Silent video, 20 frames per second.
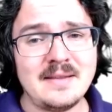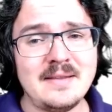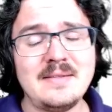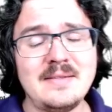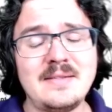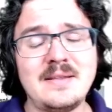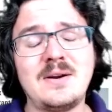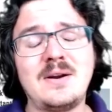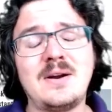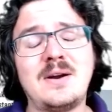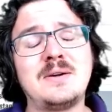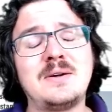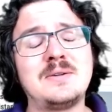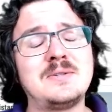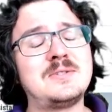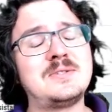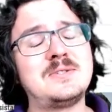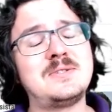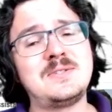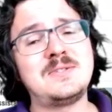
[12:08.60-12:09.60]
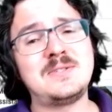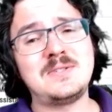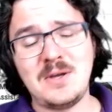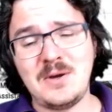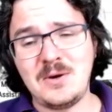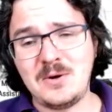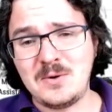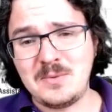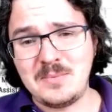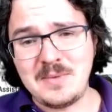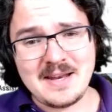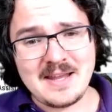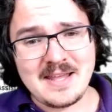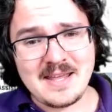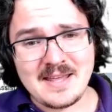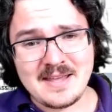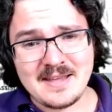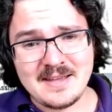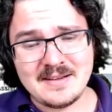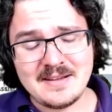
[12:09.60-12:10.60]
there are so
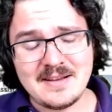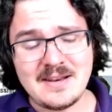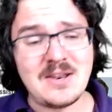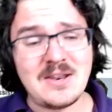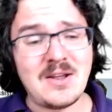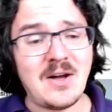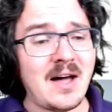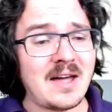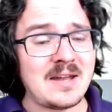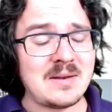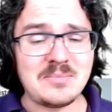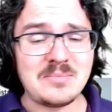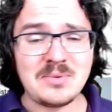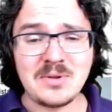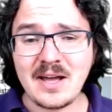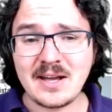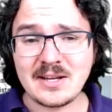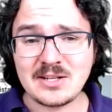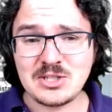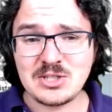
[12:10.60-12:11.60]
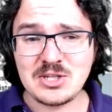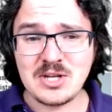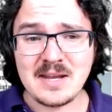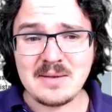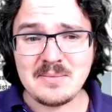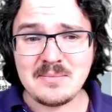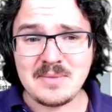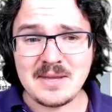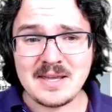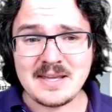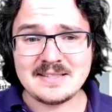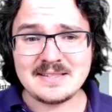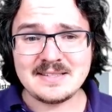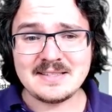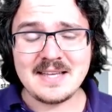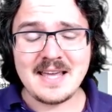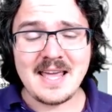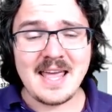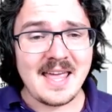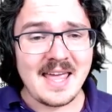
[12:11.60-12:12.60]
many non-blockchain
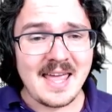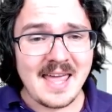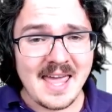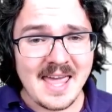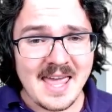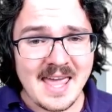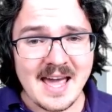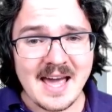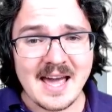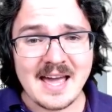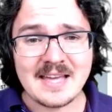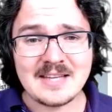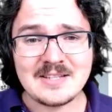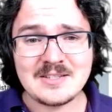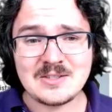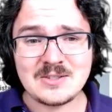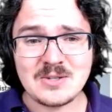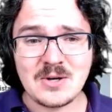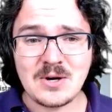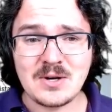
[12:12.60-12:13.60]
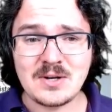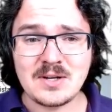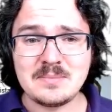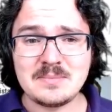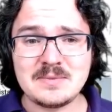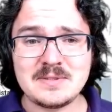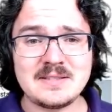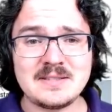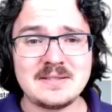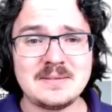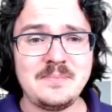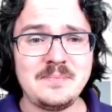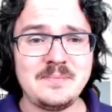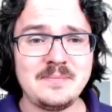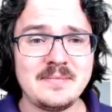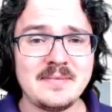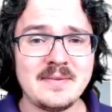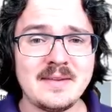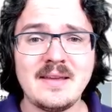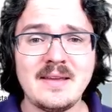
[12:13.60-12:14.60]
based AI startups.
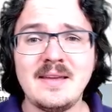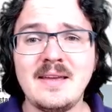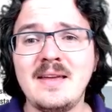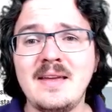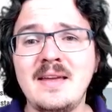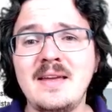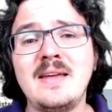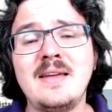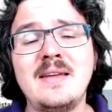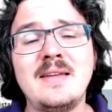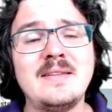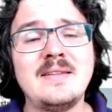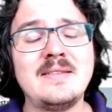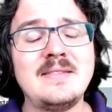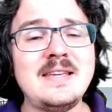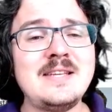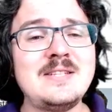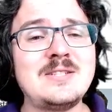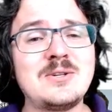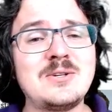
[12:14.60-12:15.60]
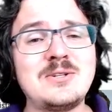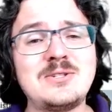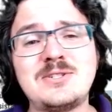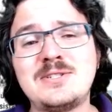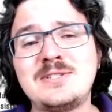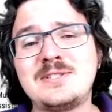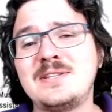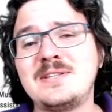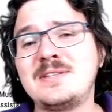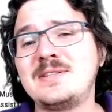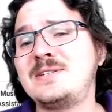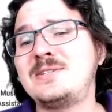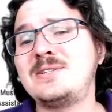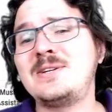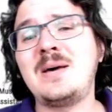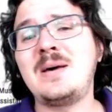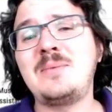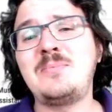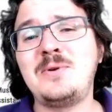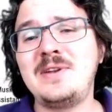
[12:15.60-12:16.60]
These are just the
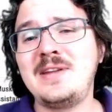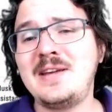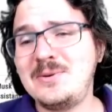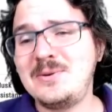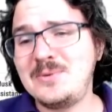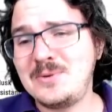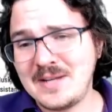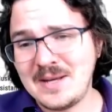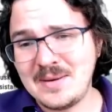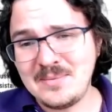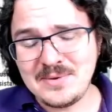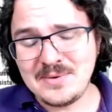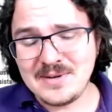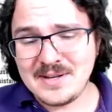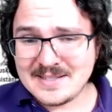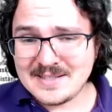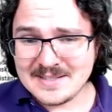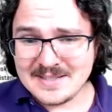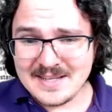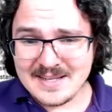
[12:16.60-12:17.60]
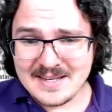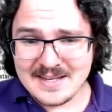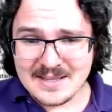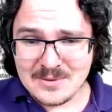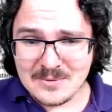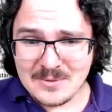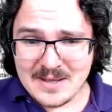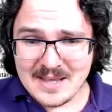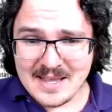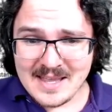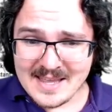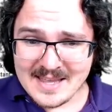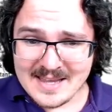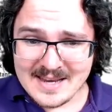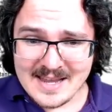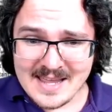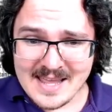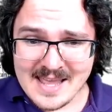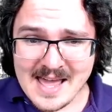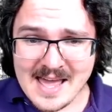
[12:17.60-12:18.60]
top 100 companies leading the way in
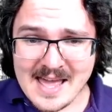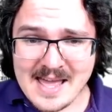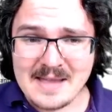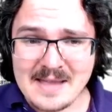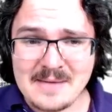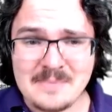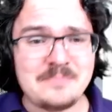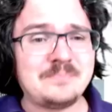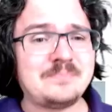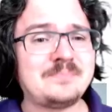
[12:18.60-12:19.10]
AI.